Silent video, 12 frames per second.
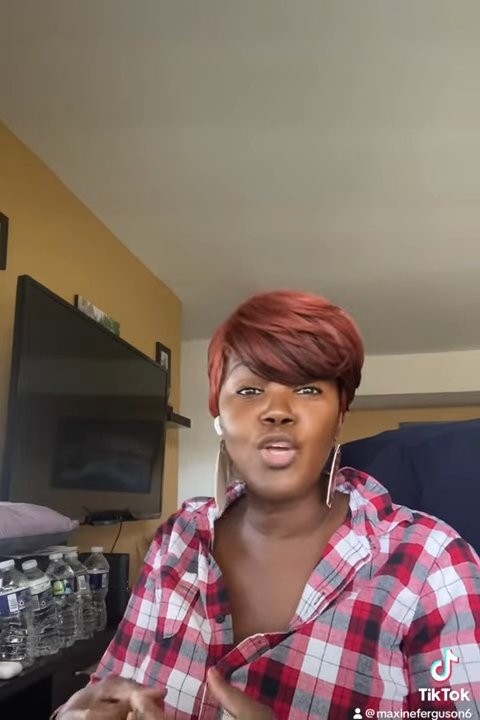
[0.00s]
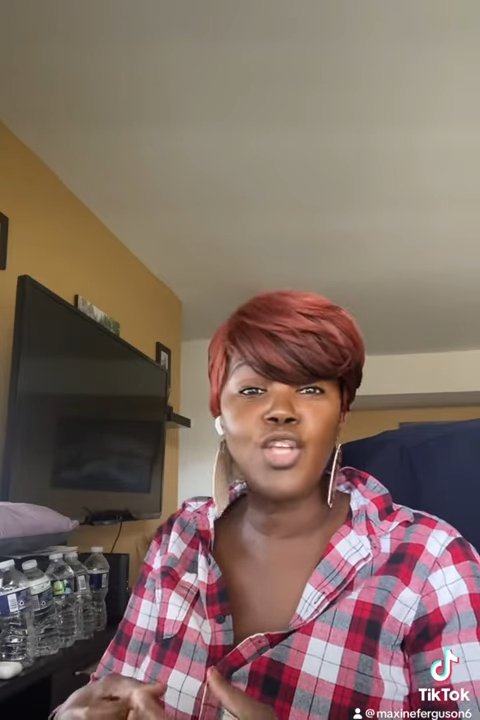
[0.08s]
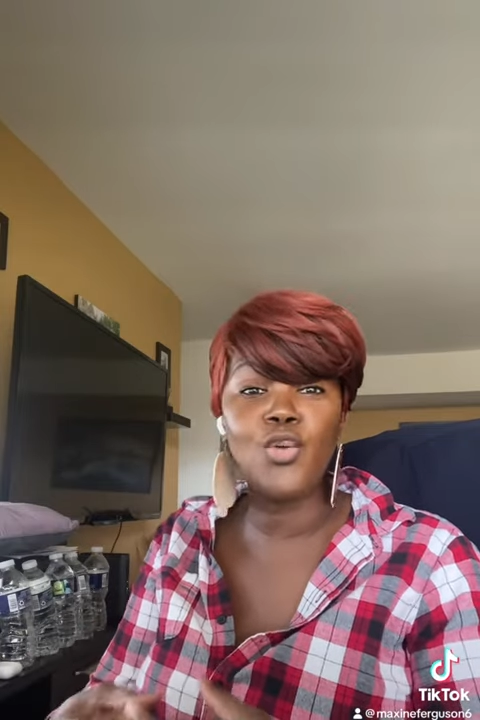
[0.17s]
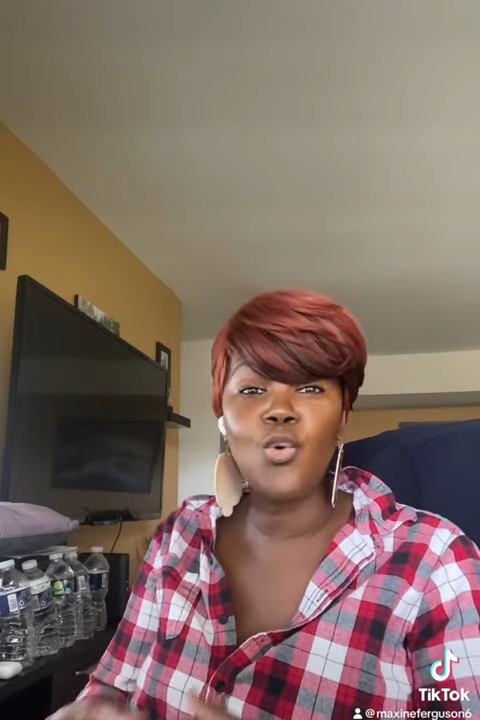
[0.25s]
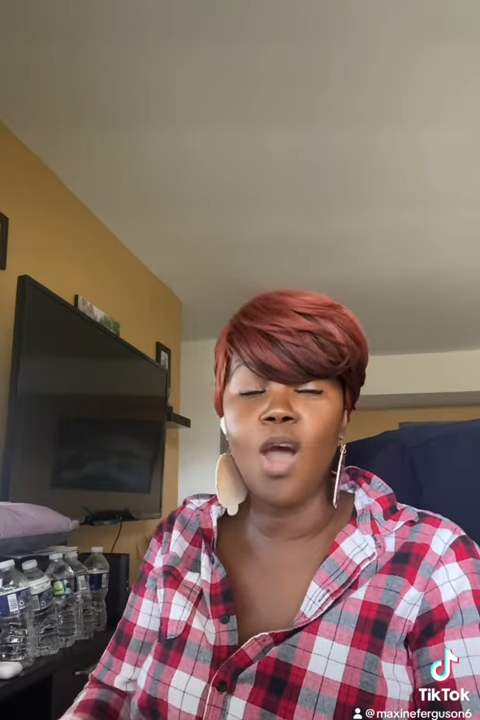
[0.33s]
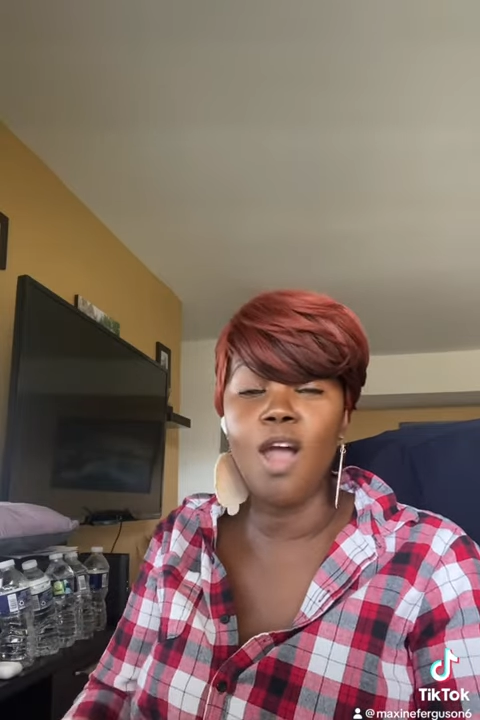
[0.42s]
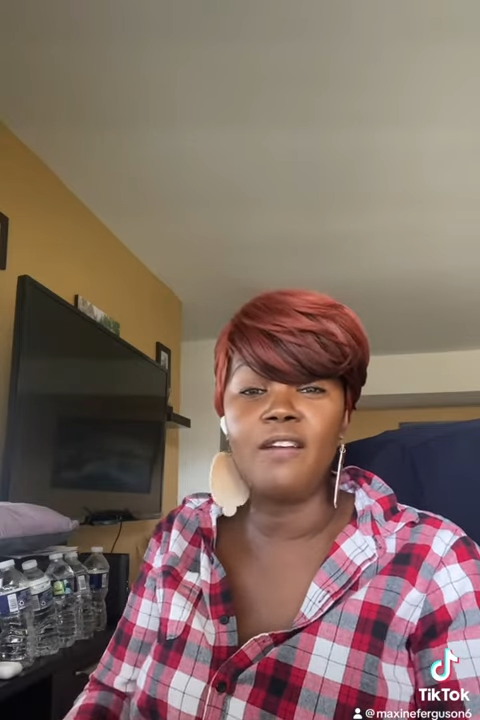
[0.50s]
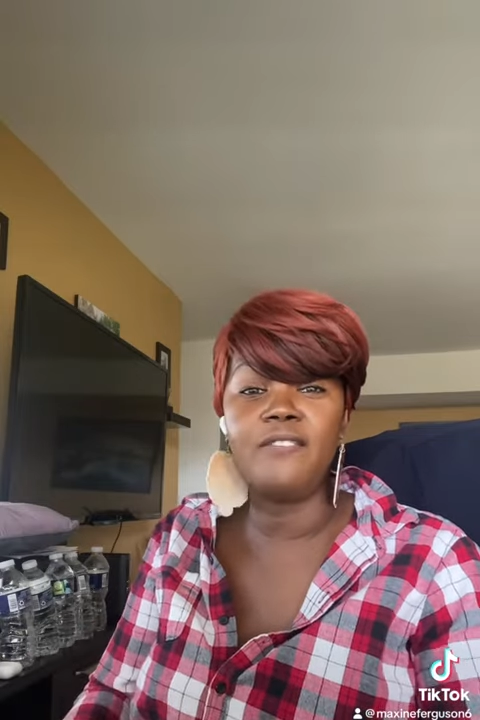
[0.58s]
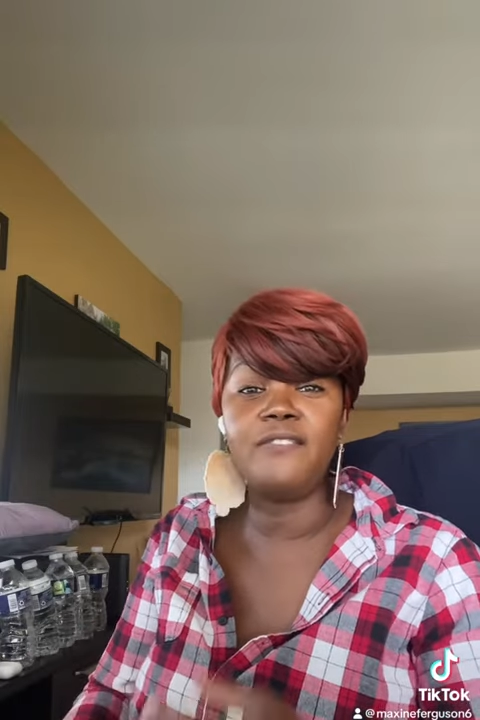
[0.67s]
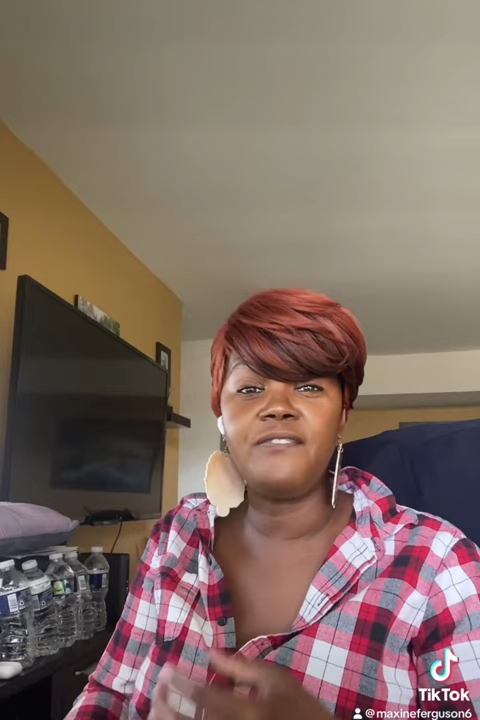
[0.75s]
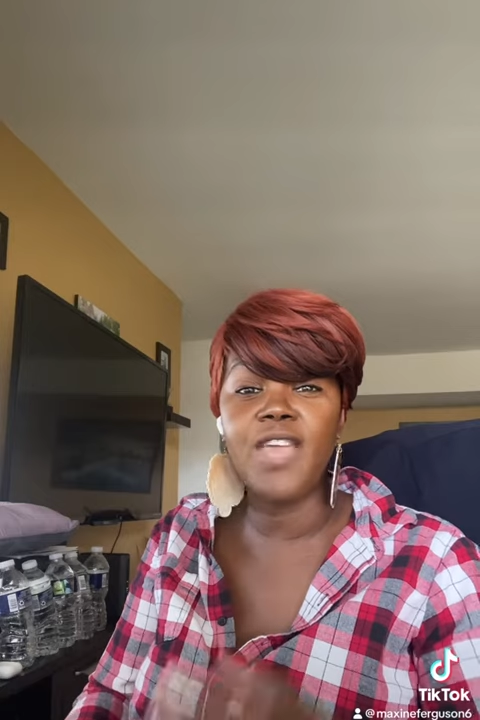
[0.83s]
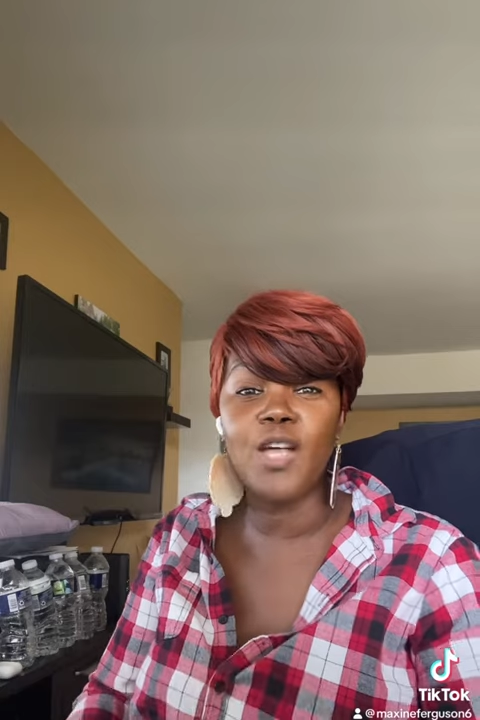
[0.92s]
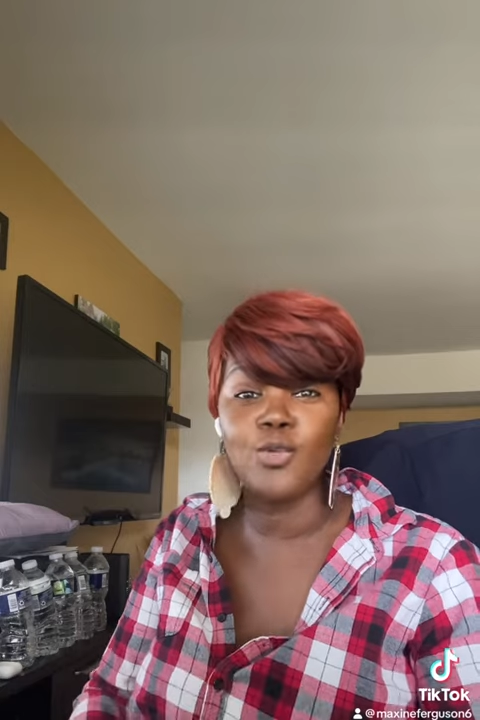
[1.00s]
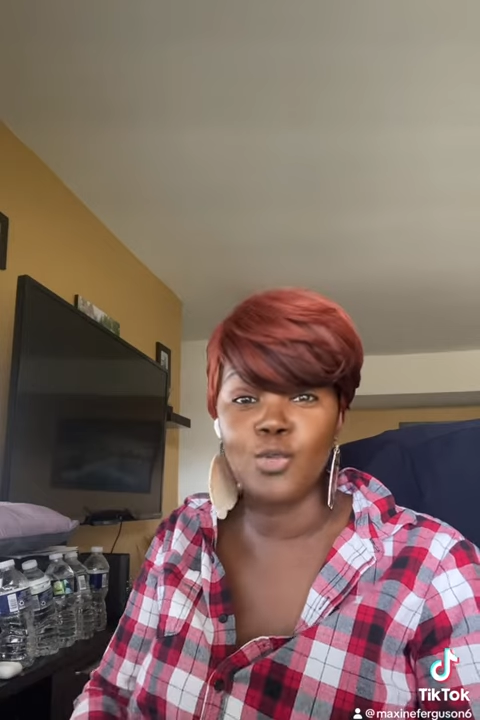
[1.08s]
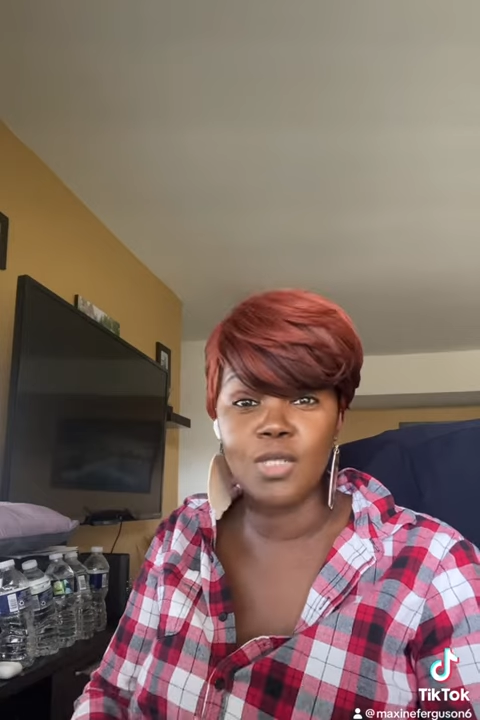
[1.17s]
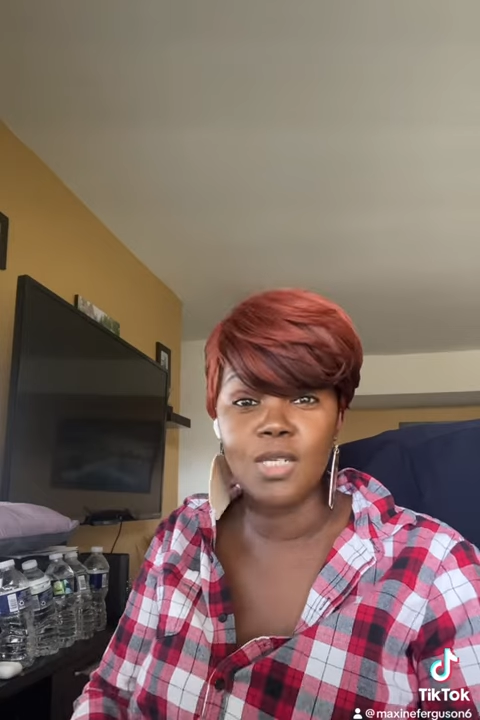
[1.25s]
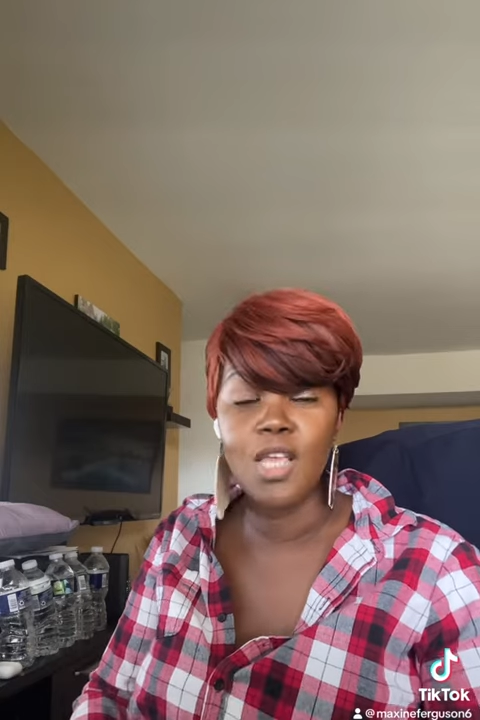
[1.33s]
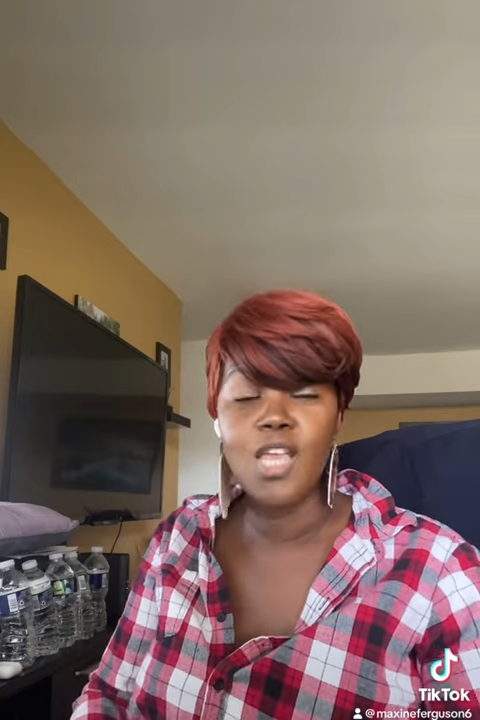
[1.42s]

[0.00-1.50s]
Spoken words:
you are filled